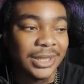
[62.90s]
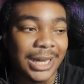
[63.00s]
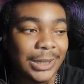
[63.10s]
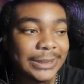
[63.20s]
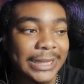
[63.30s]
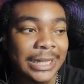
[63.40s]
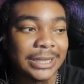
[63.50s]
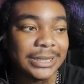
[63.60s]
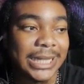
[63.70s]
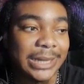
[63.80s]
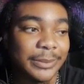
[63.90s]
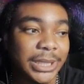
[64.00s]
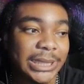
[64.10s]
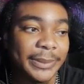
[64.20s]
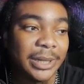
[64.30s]
I don't think I could say
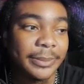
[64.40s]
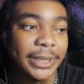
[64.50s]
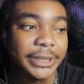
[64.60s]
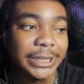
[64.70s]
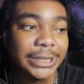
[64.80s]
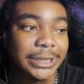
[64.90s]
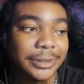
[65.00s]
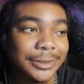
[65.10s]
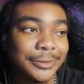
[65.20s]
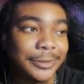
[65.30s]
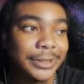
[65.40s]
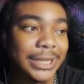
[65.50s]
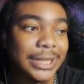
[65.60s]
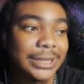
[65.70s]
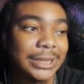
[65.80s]
much about Bungie, so for
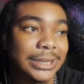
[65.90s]
that,